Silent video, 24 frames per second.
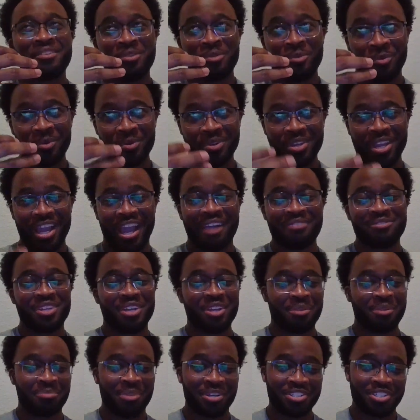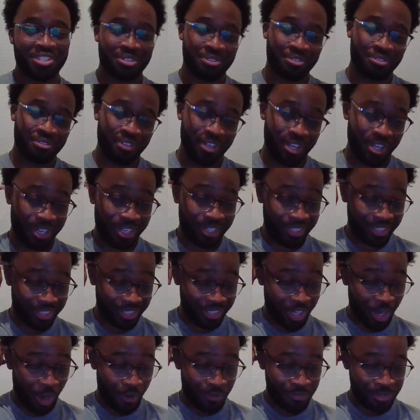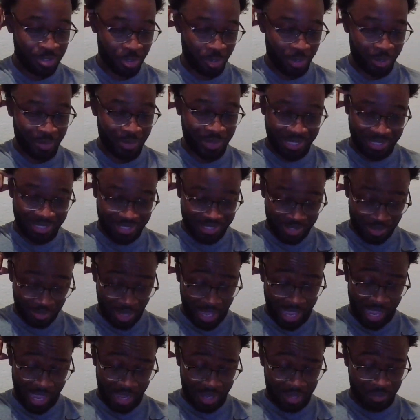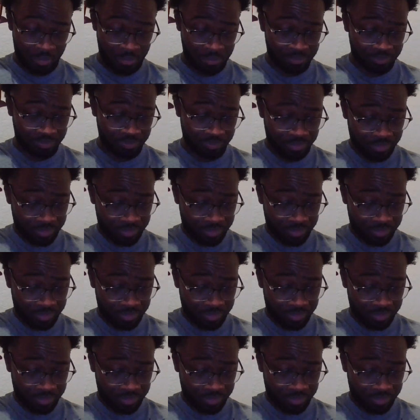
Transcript: we, I've done a bunch of uh, golf tournaments, and